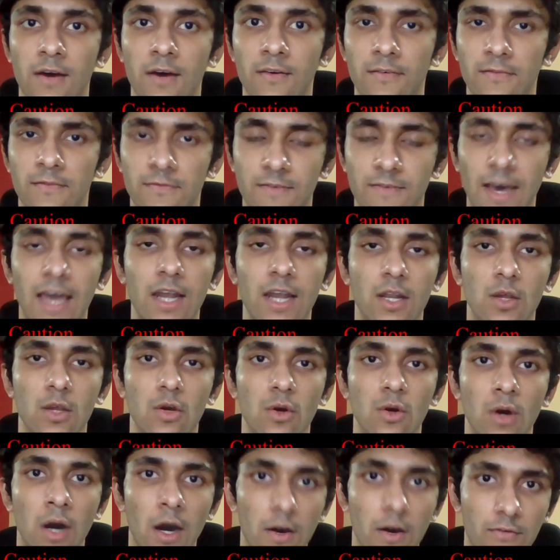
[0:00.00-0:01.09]
value
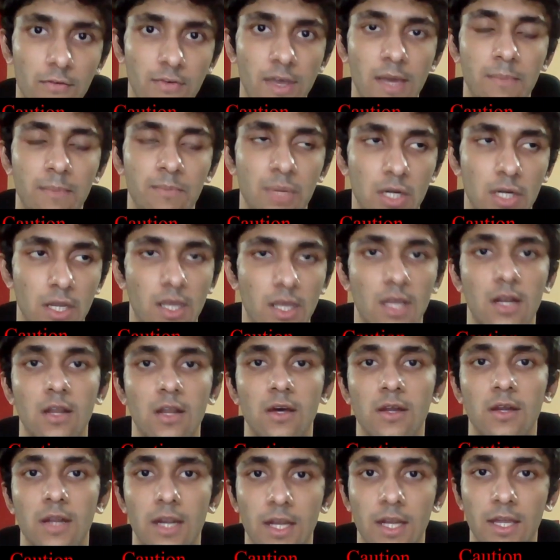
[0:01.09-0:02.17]
of a particular
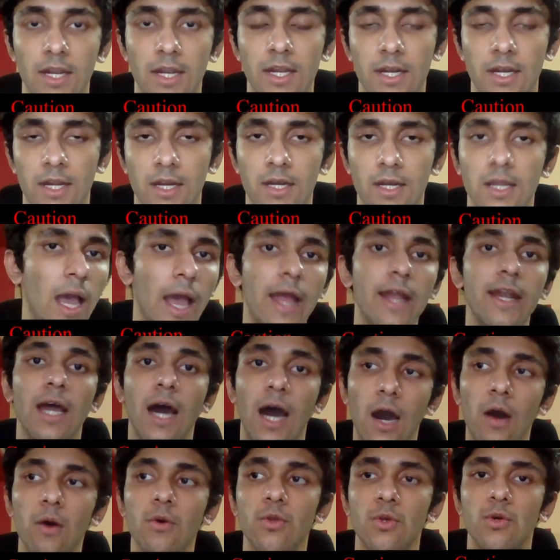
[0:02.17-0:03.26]
ingredient, and
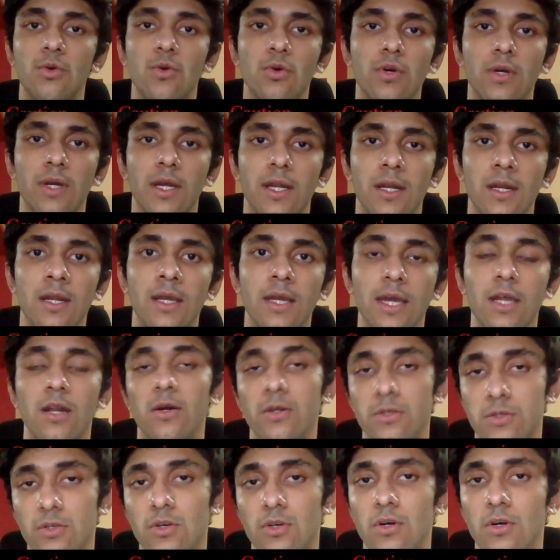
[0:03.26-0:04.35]
how you cook it can
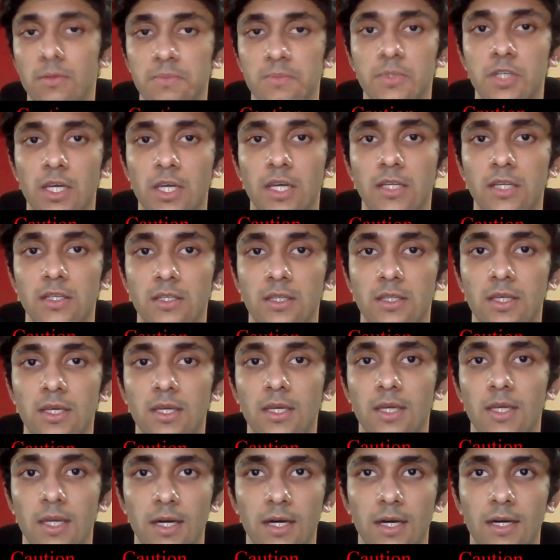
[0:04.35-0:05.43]
also change the
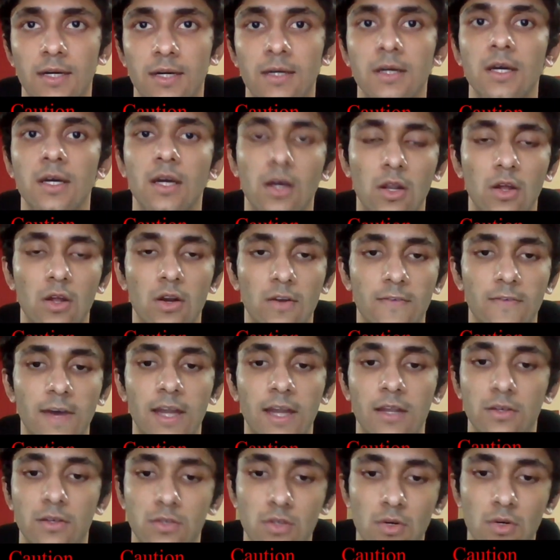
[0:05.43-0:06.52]
caloric value.
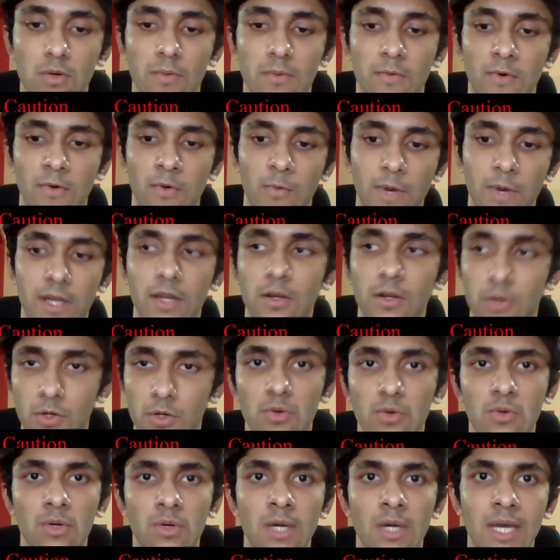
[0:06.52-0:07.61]
So, when you
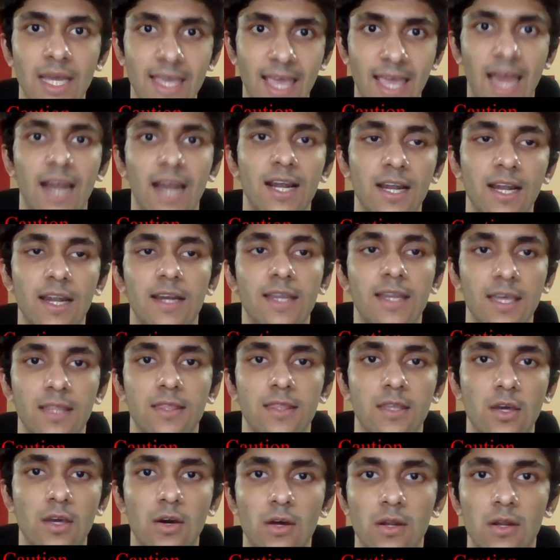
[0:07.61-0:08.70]
do calculate
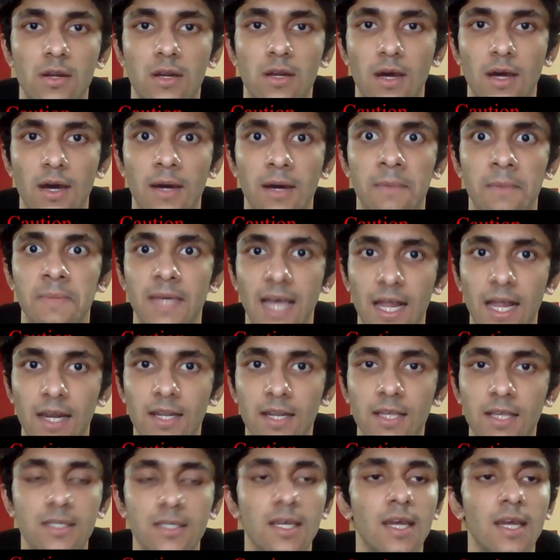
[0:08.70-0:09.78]
your calories,